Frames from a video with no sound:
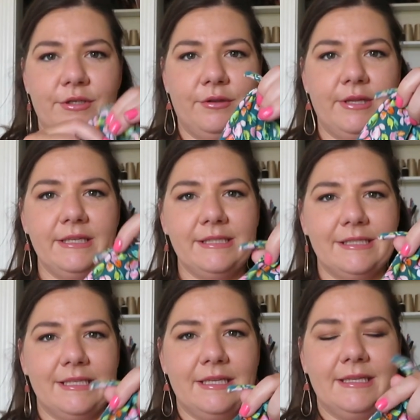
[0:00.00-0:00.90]
So this
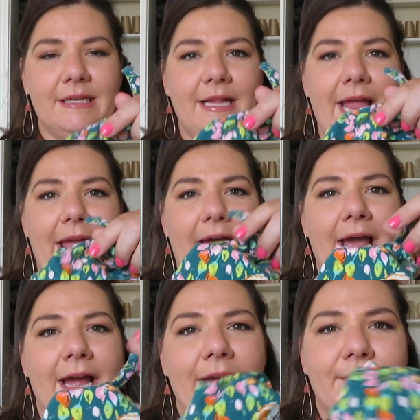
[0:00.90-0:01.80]
is a little
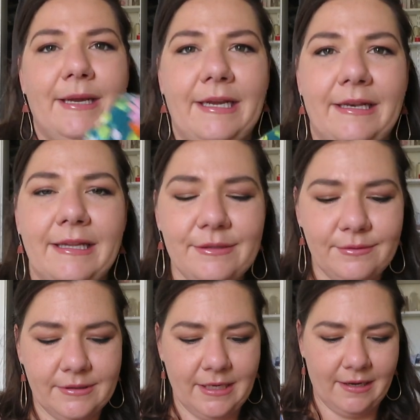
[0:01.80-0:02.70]
hat I made.
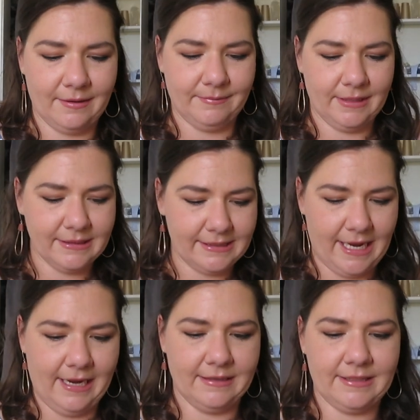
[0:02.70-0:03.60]
This was this
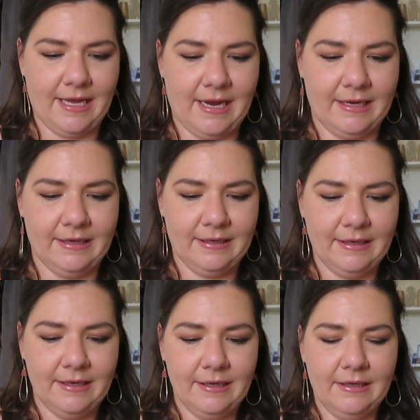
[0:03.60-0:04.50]
and that
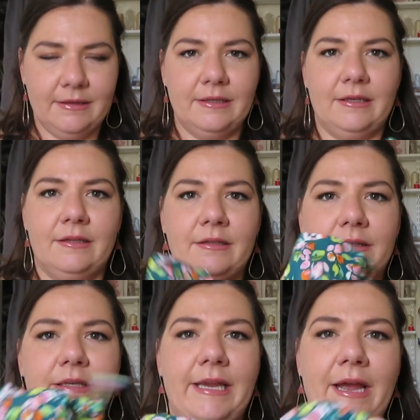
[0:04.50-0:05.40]
little
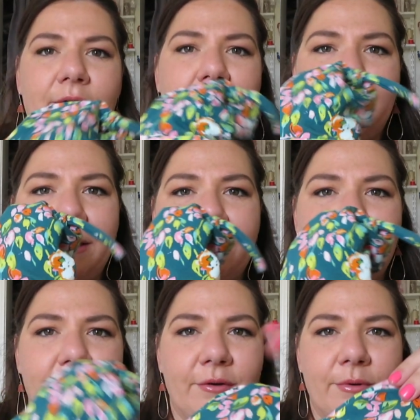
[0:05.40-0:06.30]
gown I made
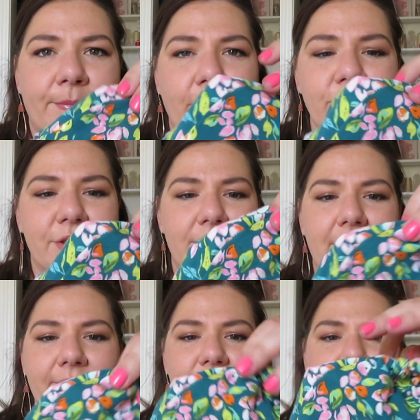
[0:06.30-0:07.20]
for her were both just
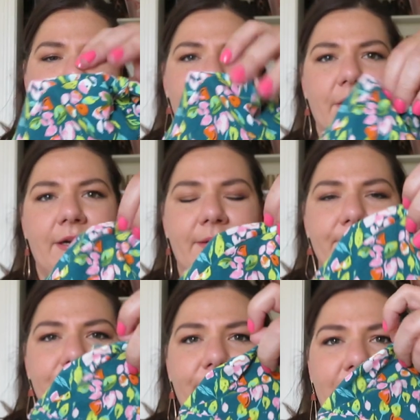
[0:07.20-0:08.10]
leftover
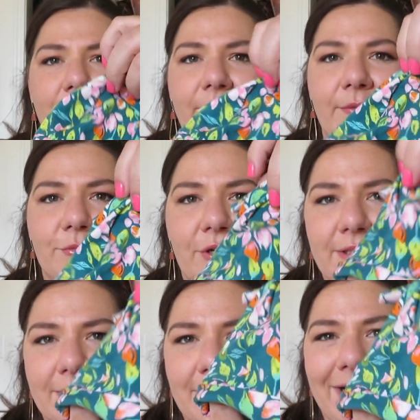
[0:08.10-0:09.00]
fabric from
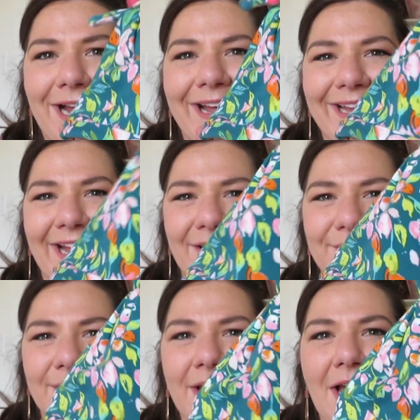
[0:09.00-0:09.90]
dresses that I
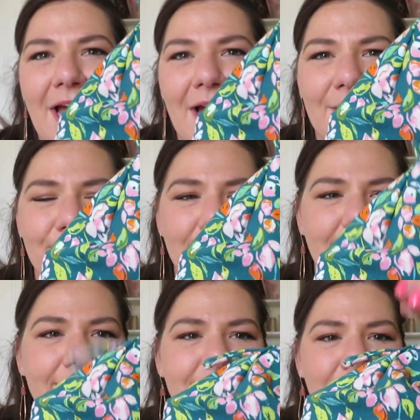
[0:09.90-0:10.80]
have, but
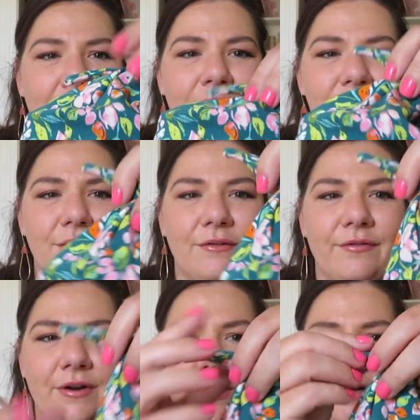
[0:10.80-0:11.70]
this is also
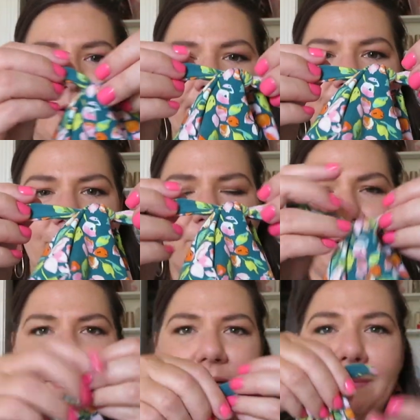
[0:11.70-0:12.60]
from
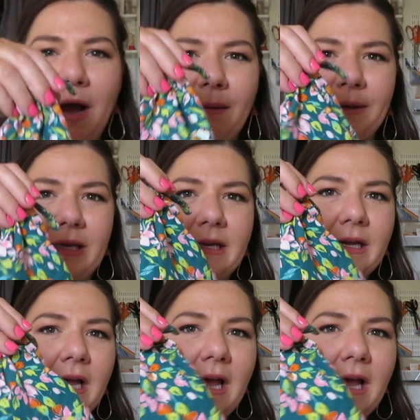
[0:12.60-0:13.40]
Sweet Red Poppy.